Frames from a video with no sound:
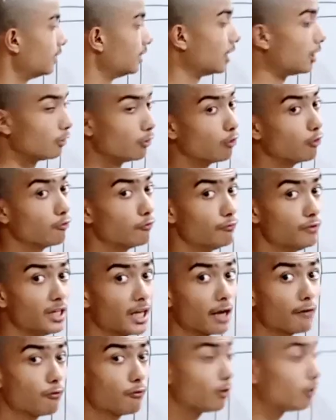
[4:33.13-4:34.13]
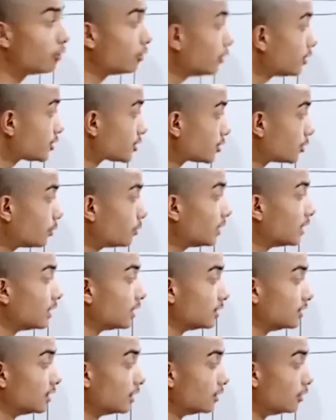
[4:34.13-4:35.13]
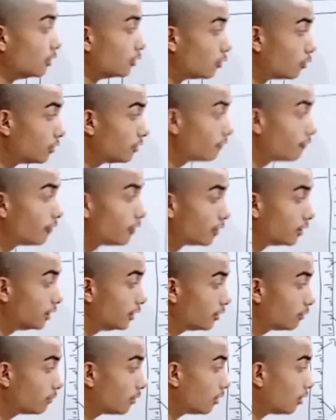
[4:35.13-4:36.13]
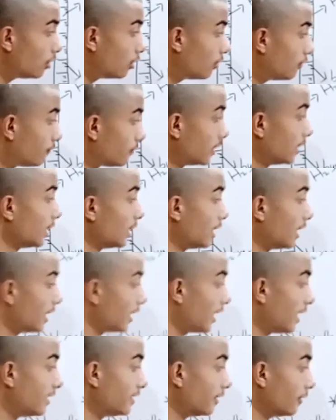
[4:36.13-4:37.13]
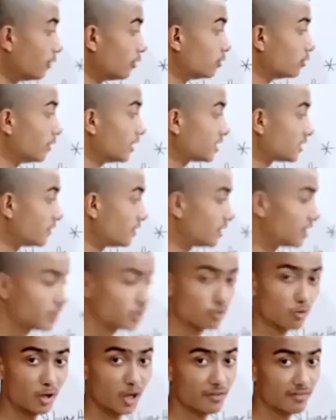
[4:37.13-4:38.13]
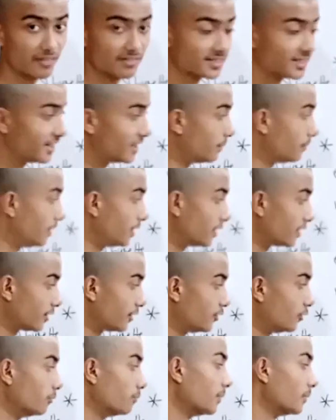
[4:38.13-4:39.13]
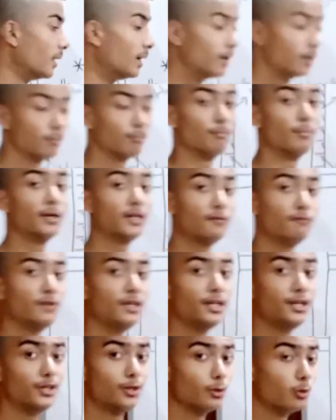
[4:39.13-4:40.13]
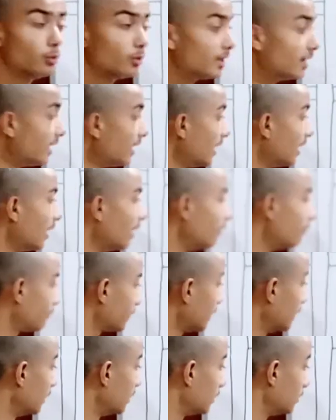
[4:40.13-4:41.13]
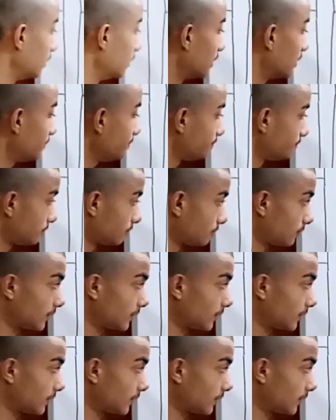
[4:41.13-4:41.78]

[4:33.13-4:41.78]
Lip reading: Now we have also the known volume of NaOH, which is 25 centimeter cube, but we don't have the